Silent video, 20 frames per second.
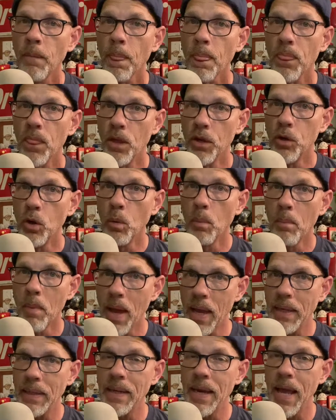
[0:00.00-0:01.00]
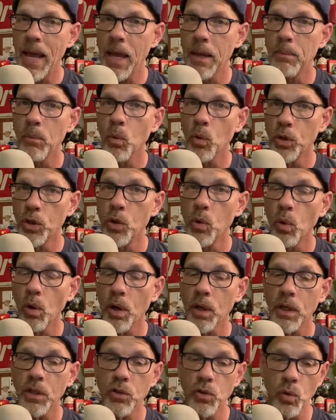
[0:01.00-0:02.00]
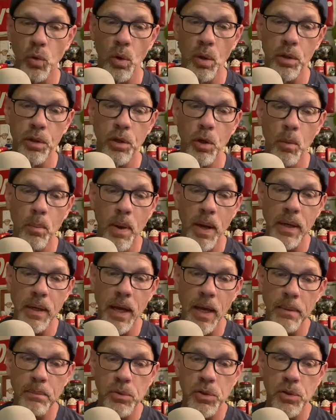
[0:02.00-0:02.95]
the domain name or you are in control of the domain name.